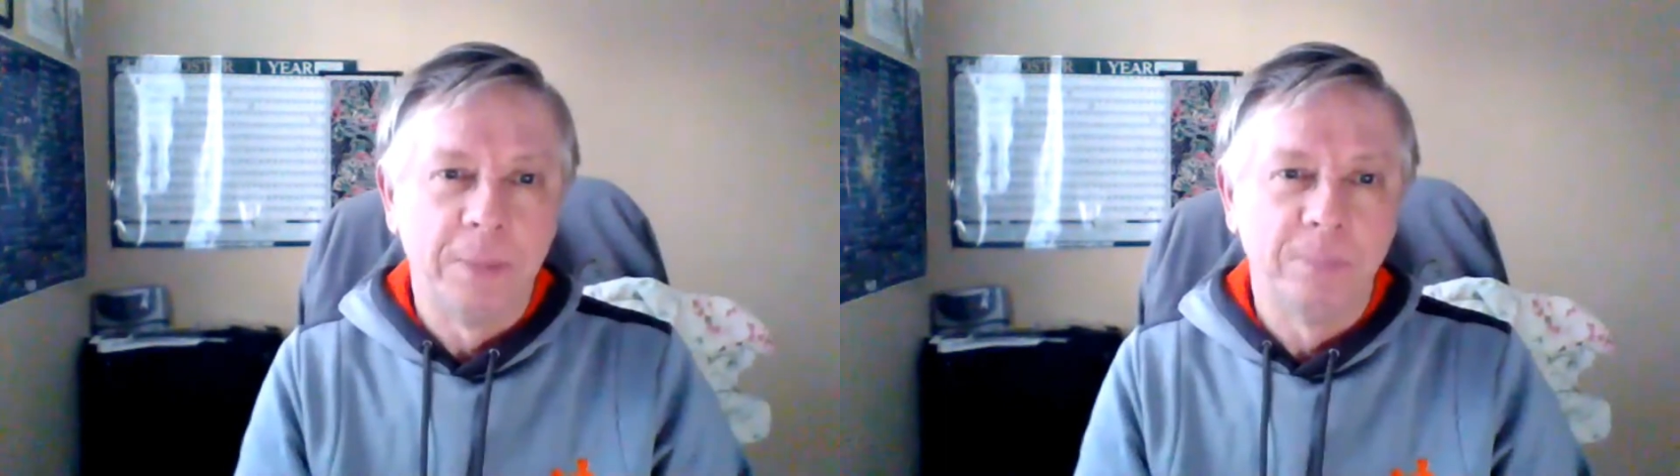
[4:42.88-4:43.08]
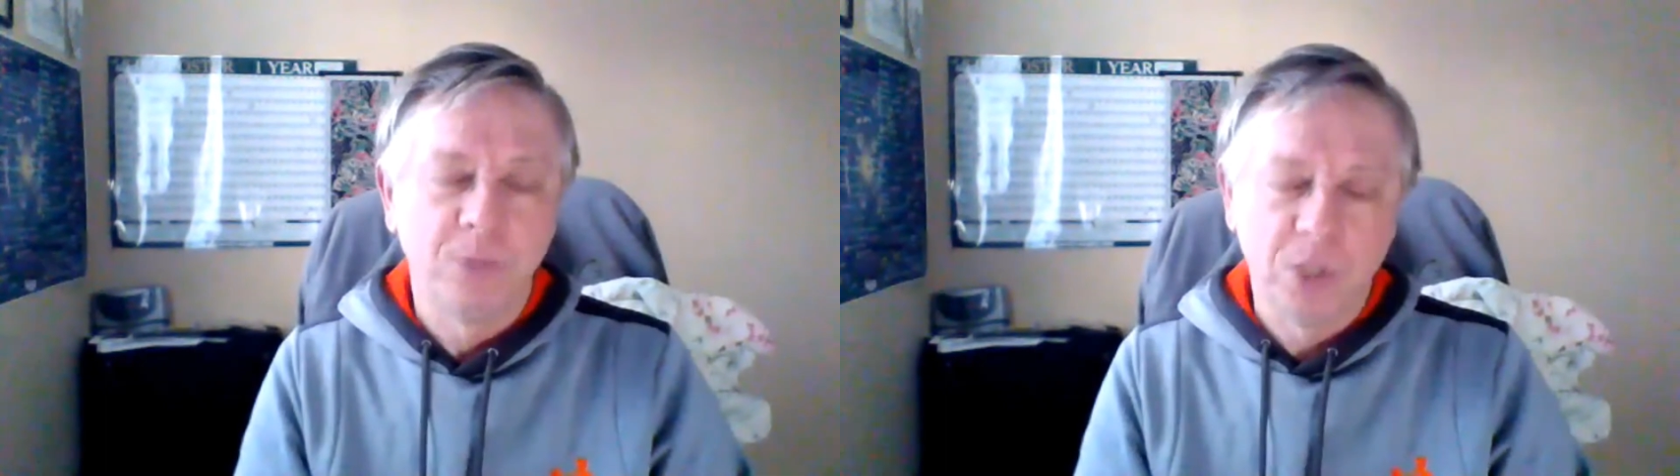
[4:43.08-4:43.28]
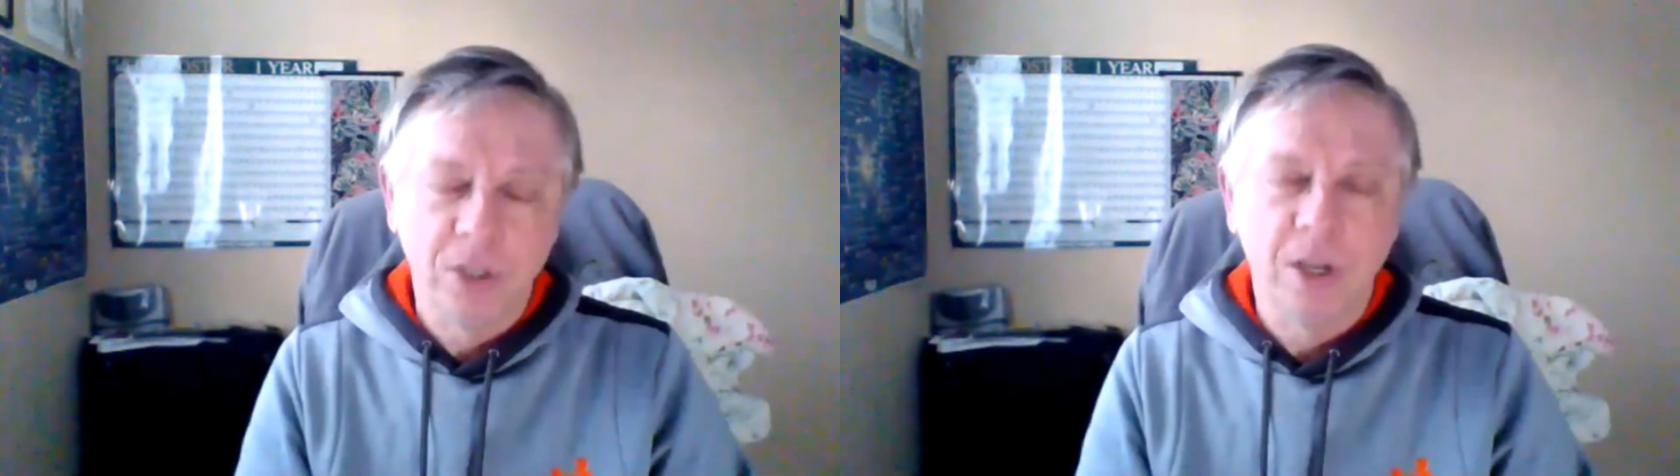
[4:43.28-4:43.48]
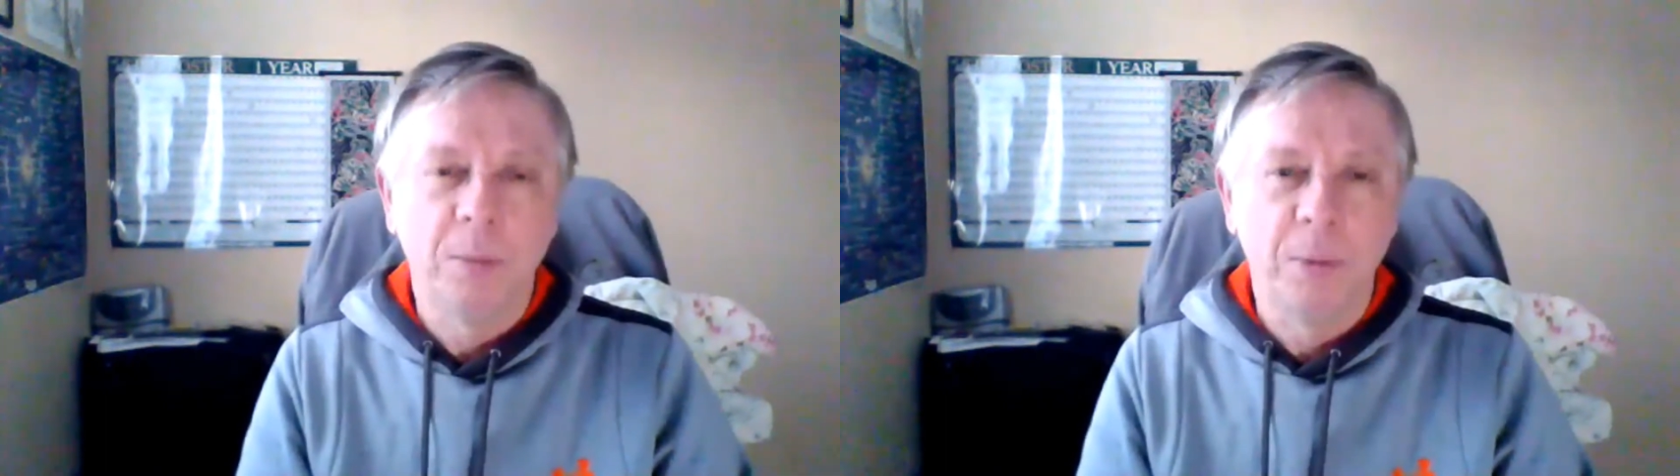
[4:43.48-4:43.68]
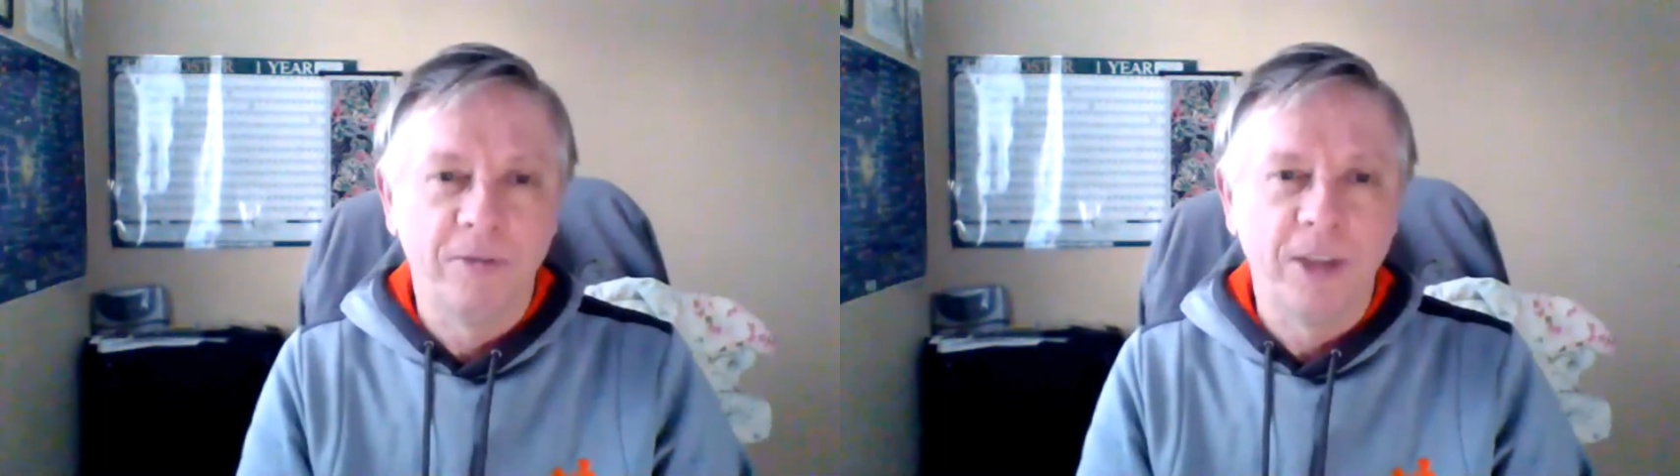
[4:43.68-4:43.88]
She's got
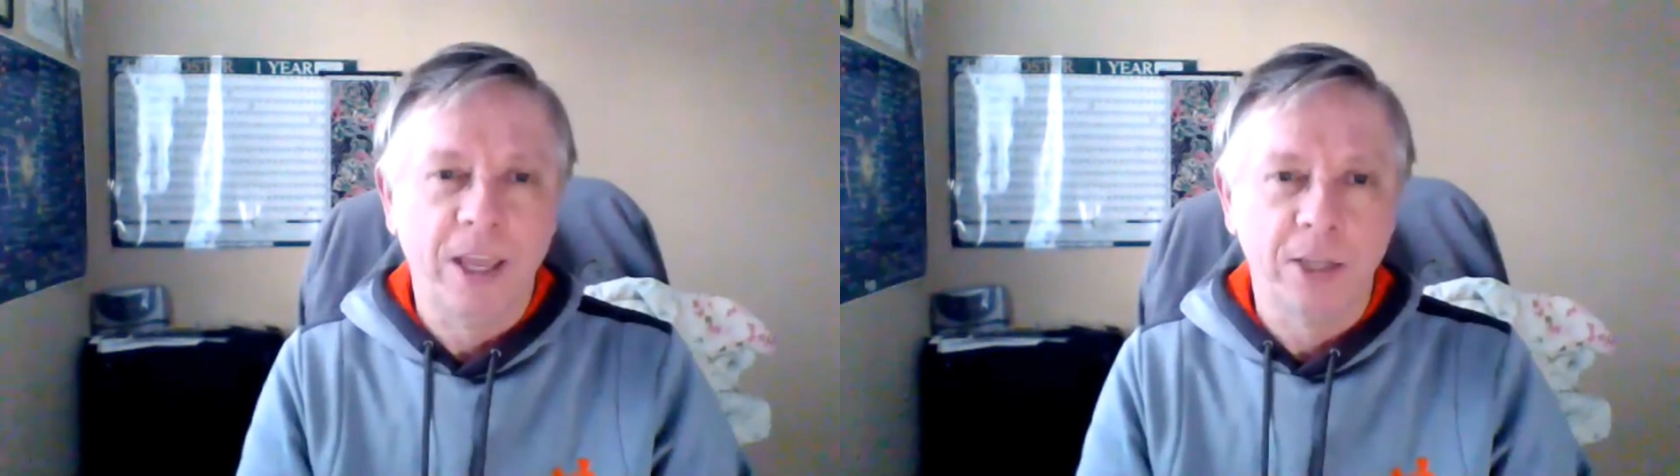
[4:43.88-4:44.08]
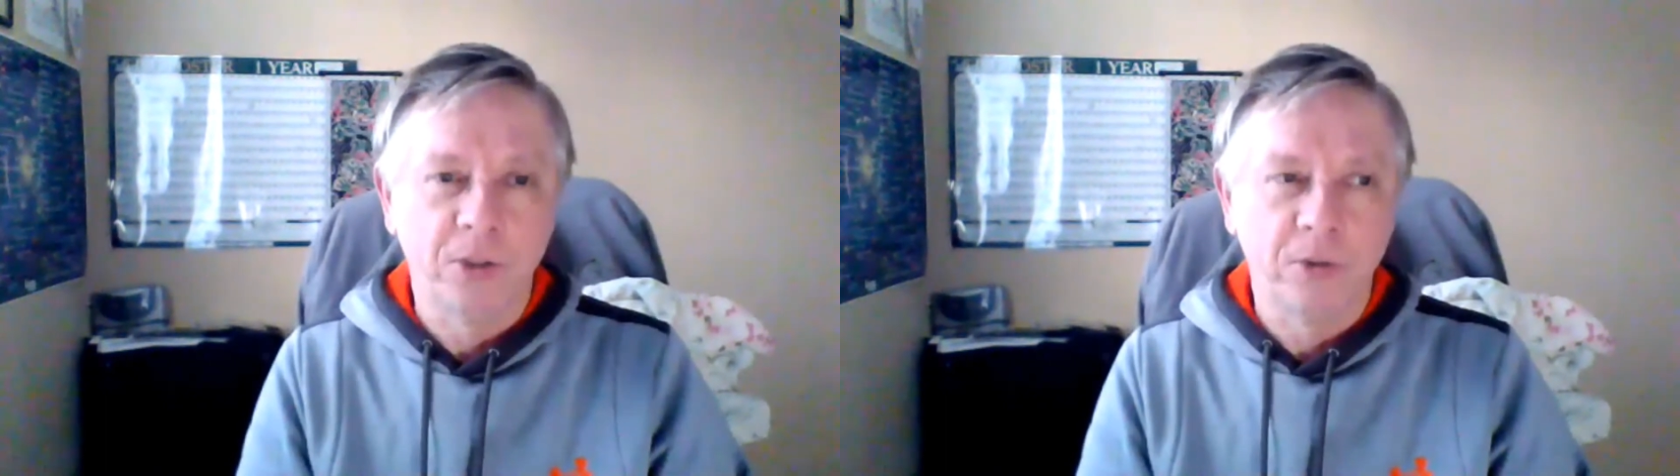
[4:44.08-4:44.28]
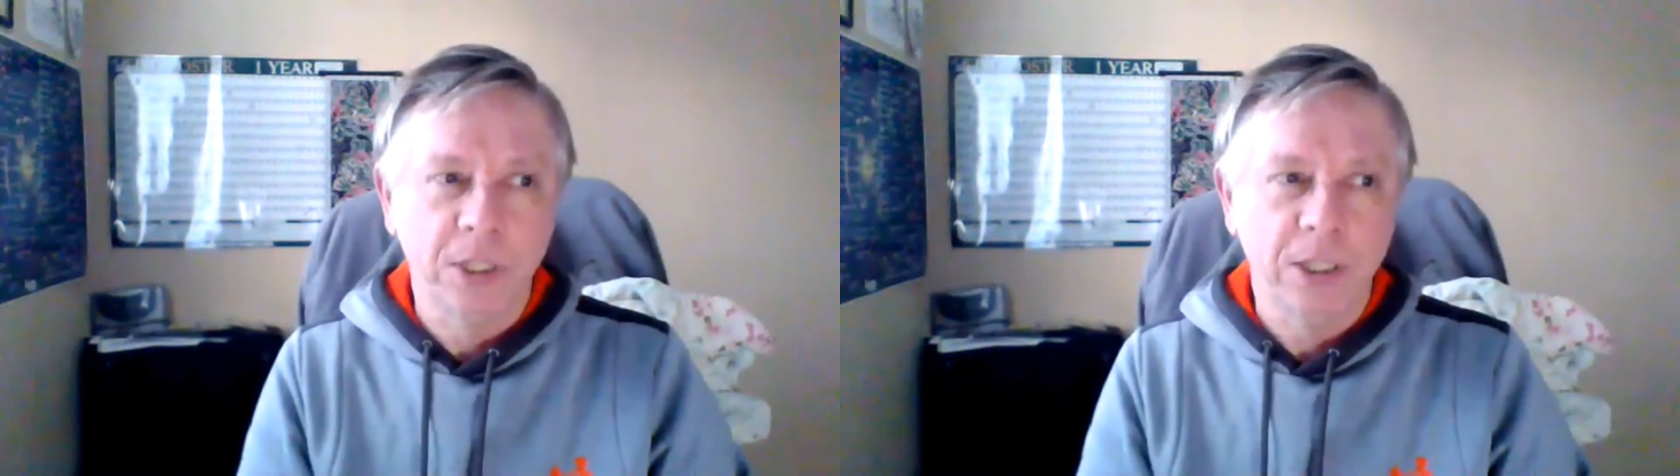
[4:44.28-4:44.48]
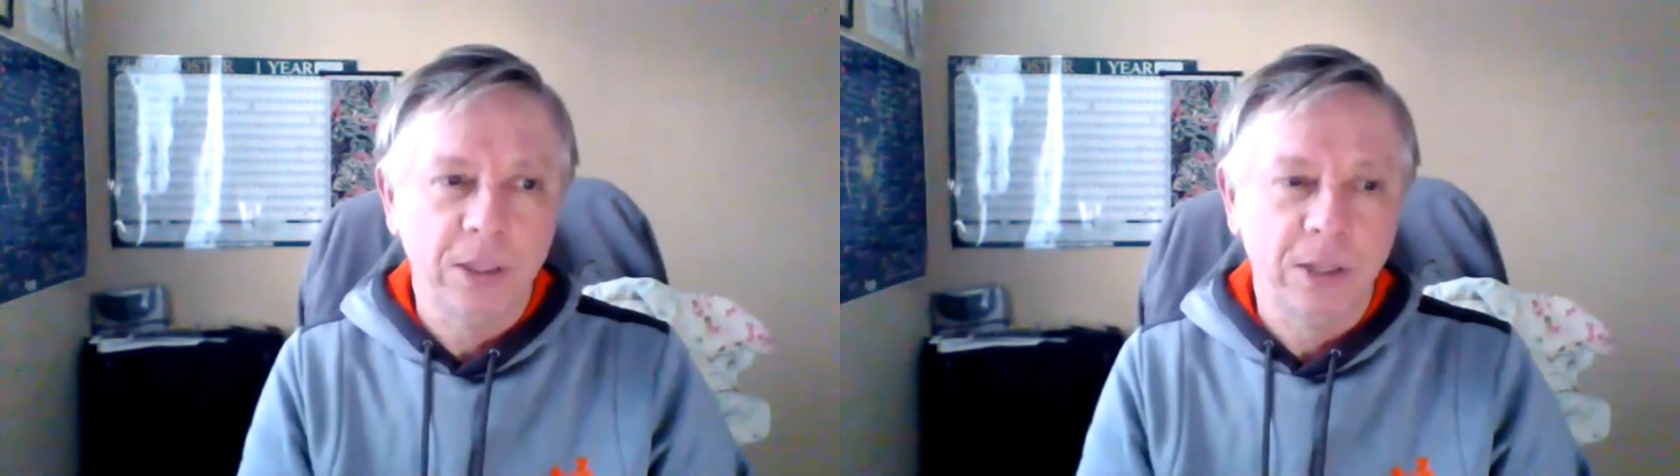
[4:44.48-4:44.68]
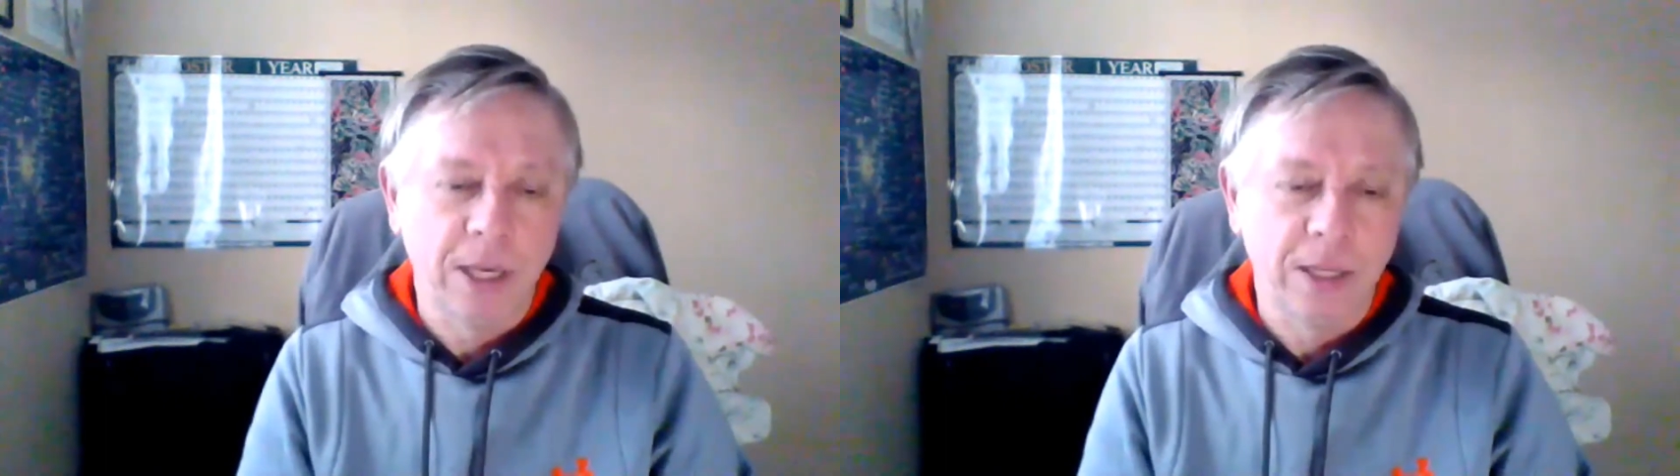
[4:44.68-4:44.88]
a bit of a
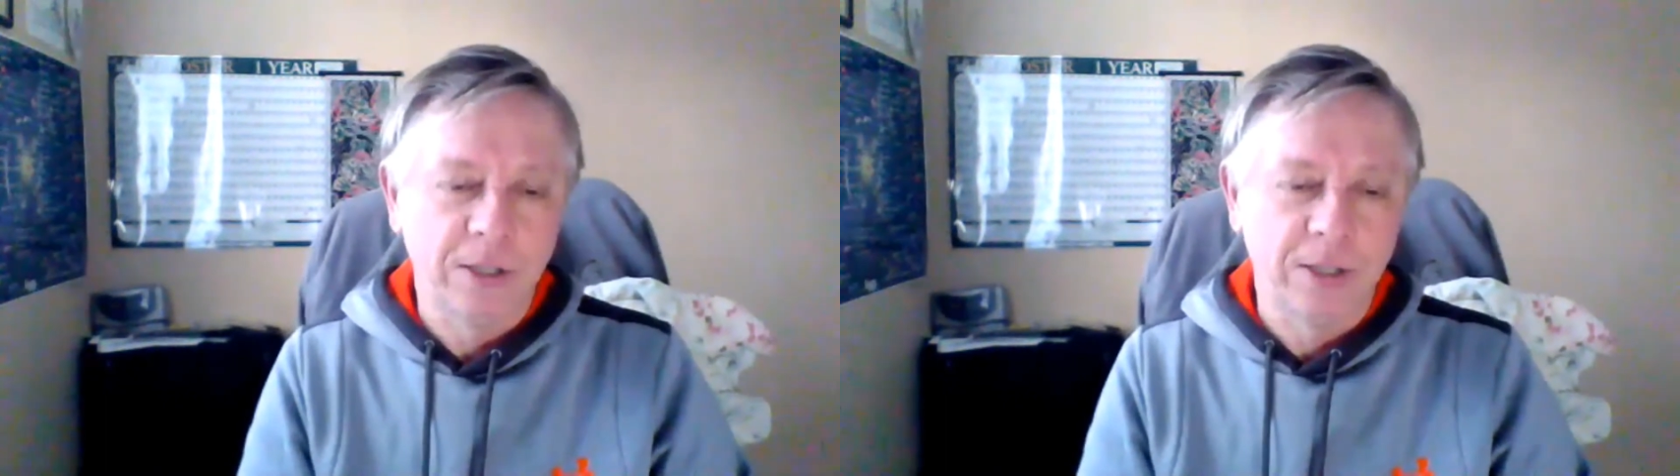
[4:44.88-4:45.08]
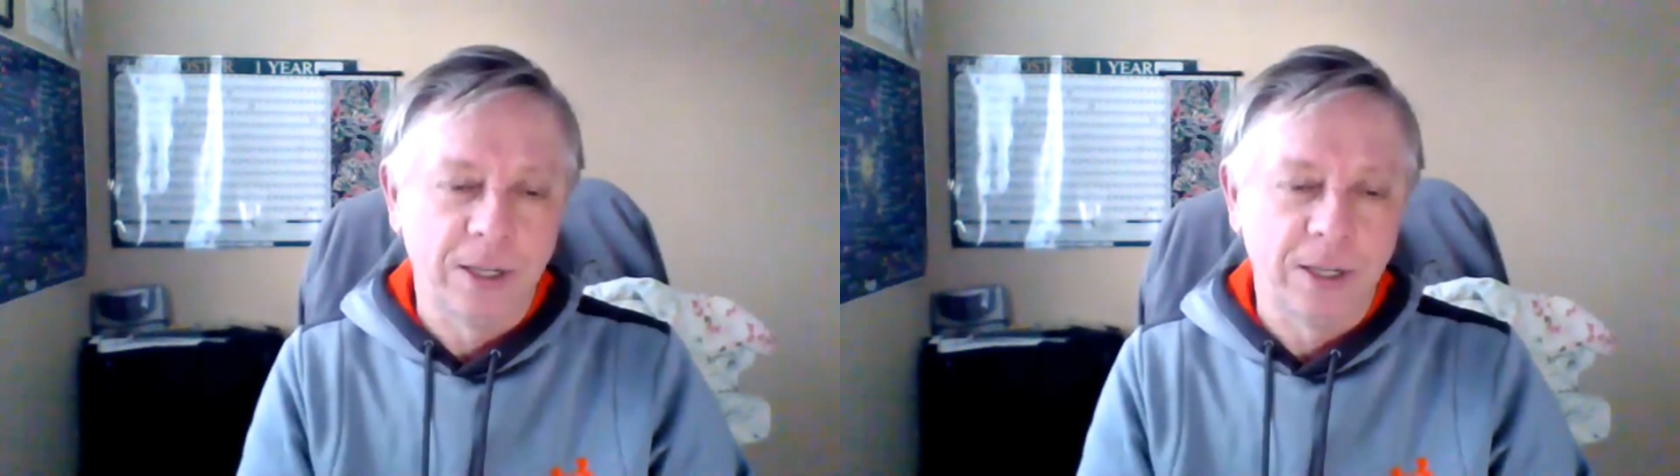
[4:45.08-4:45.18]
history that